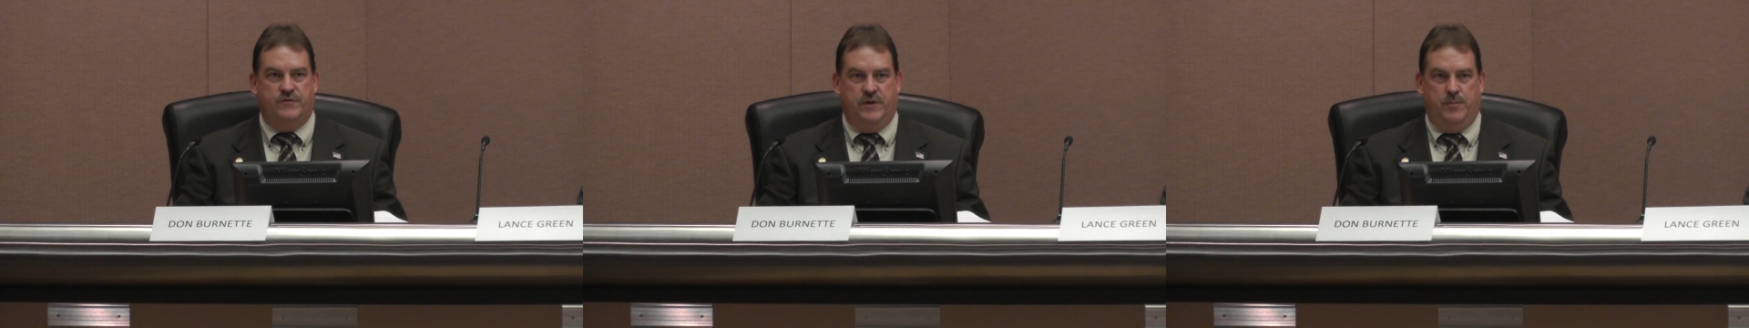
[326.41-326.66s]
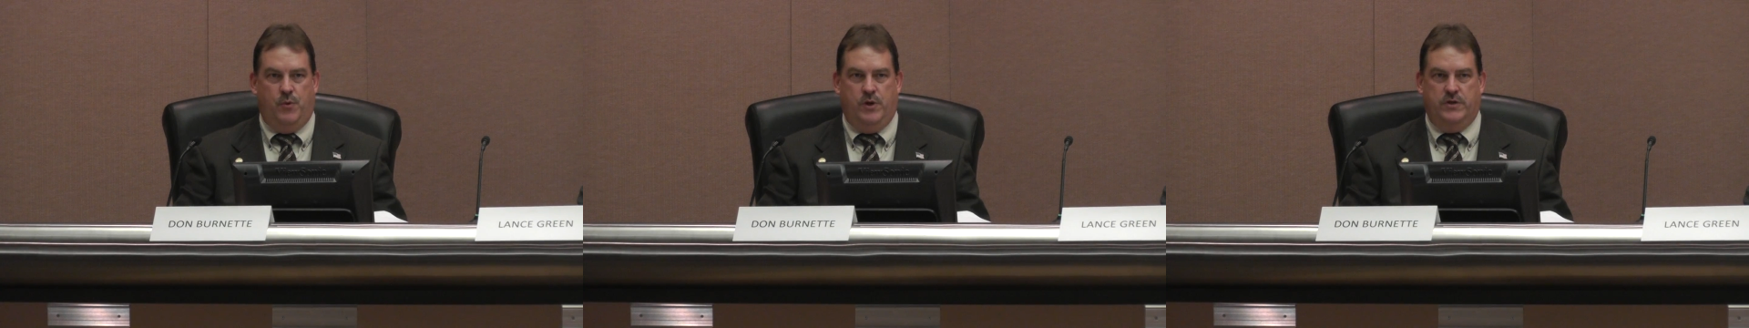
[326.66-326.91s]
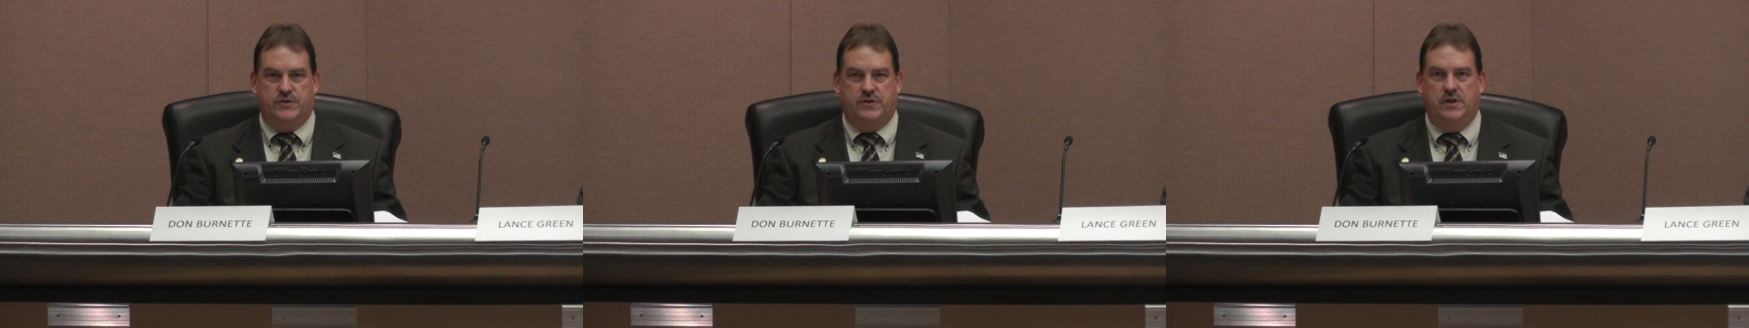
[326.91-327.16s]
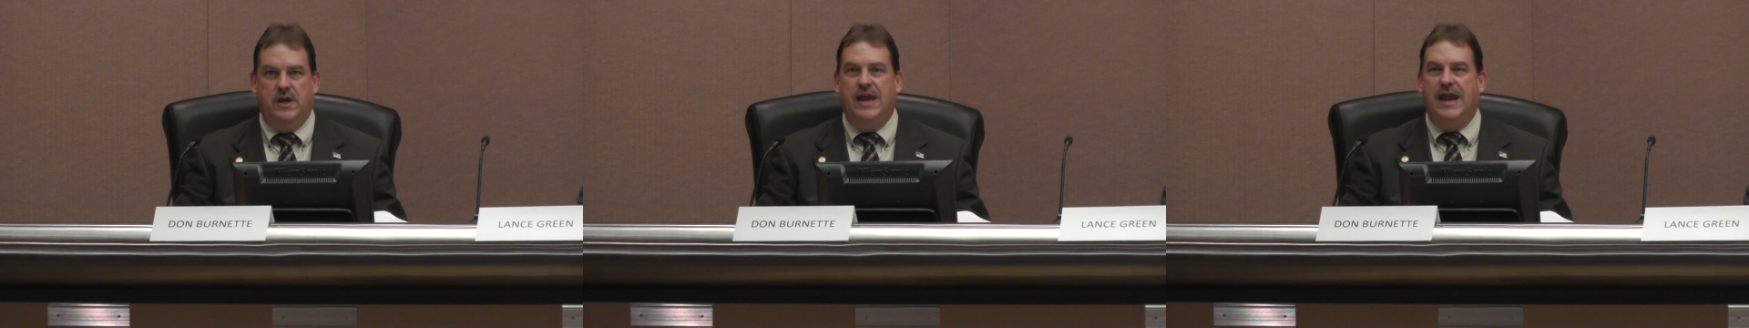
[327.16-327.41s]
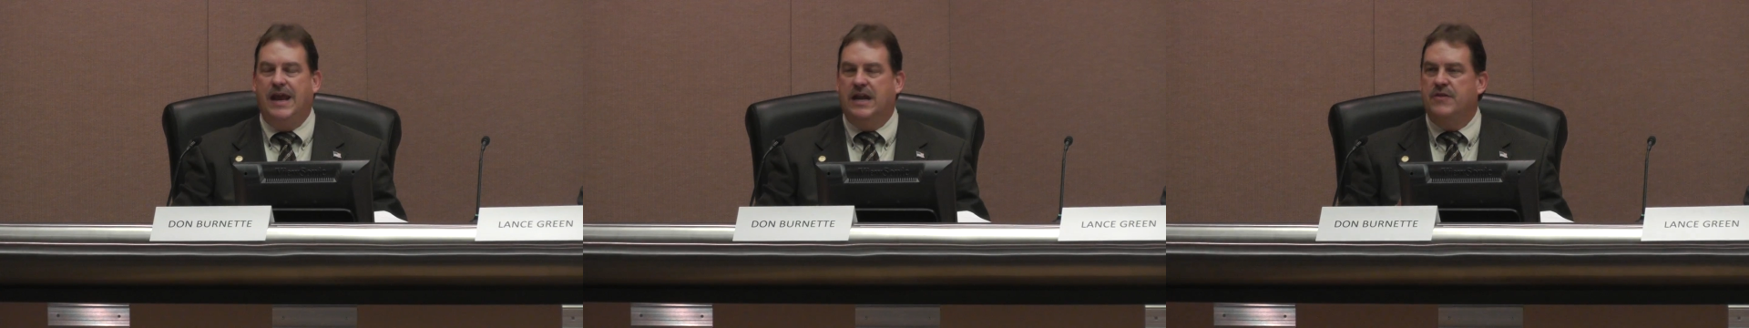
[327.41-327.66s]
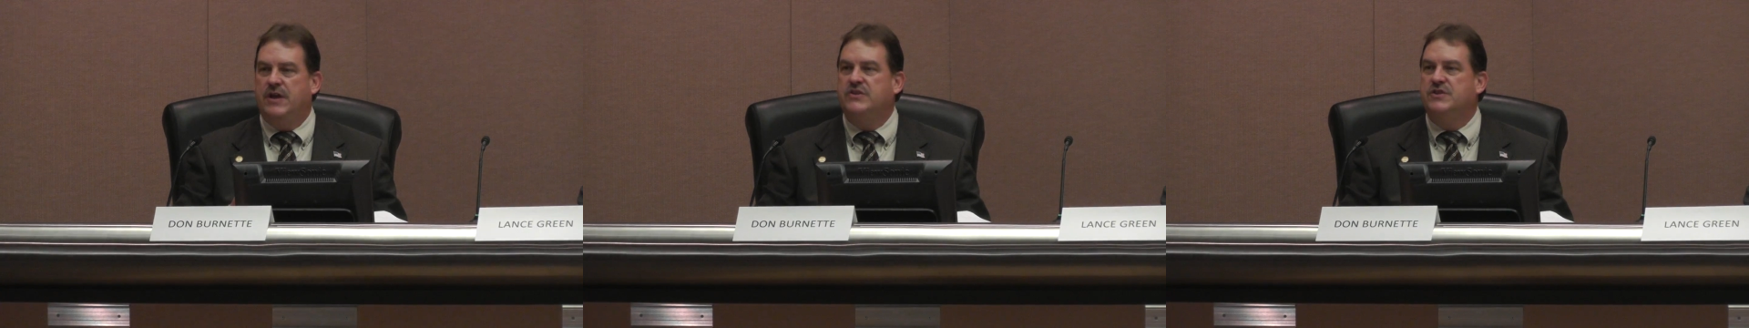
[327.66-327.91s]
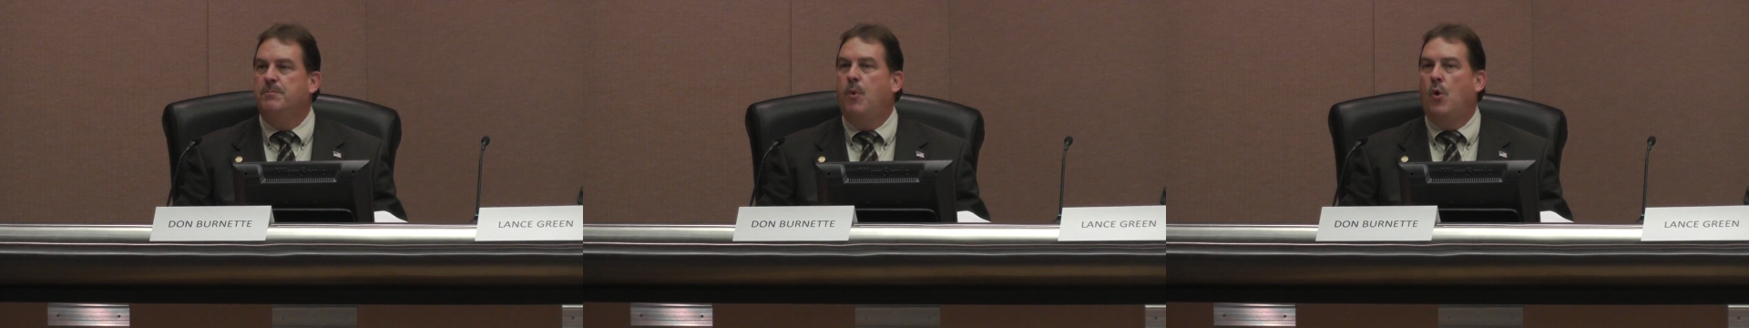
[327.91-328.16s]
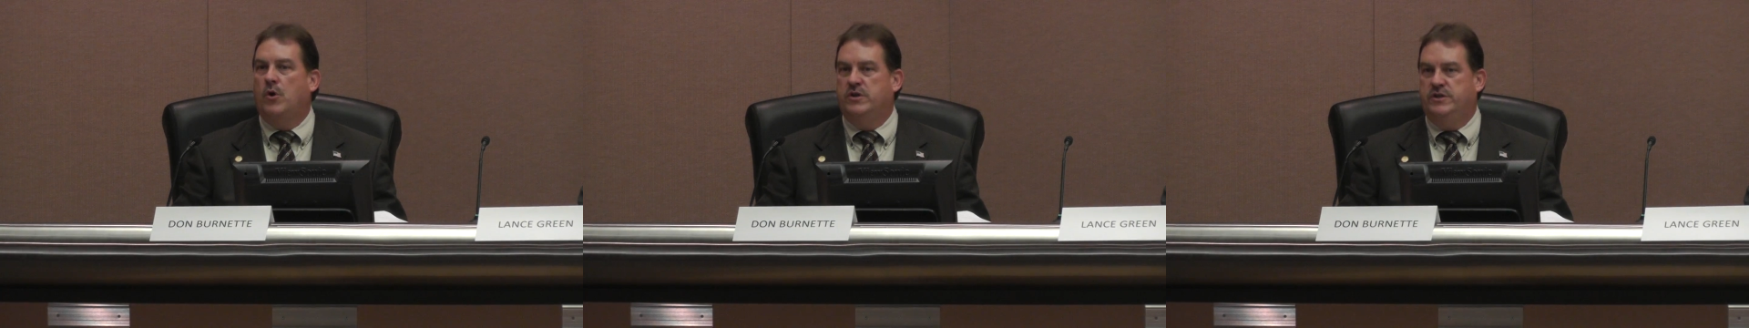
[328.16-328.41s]
viewpoints. And I think it's
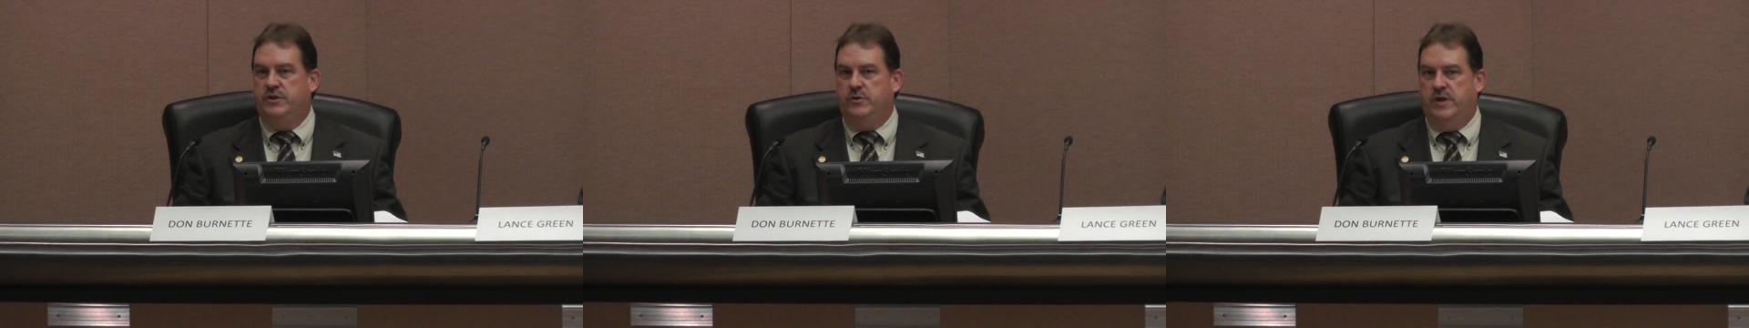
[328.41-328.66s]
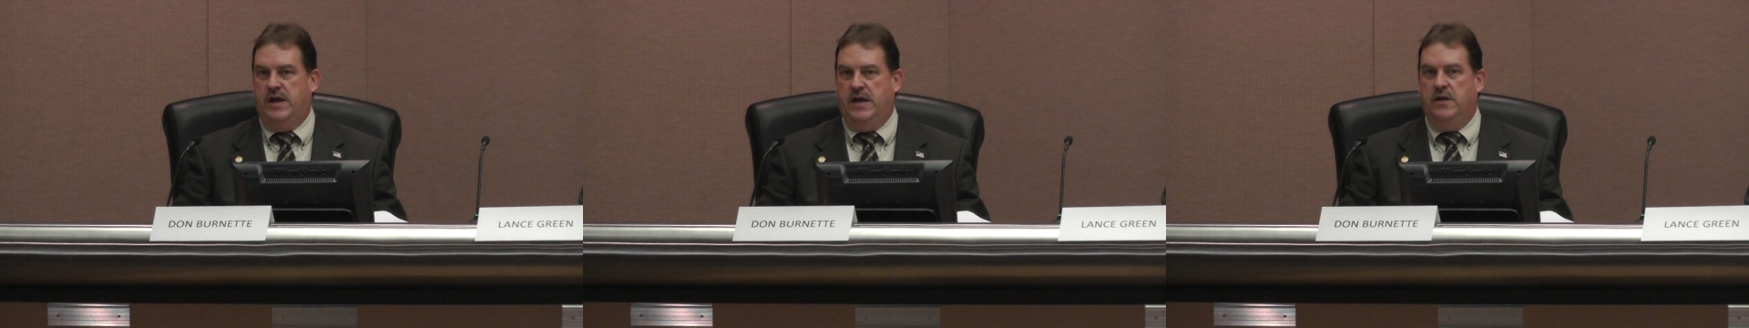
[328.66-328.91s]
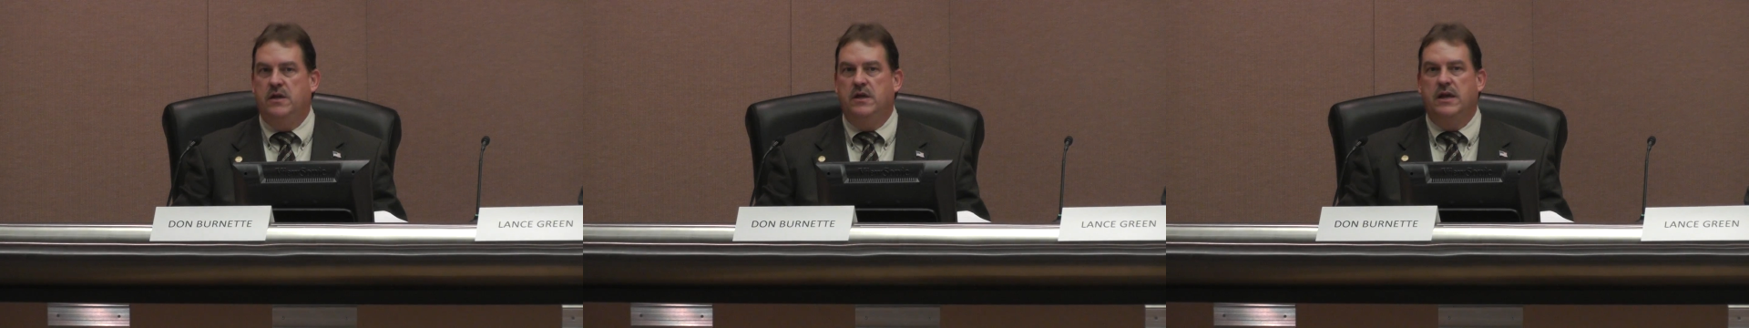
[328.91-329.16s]
important to do that.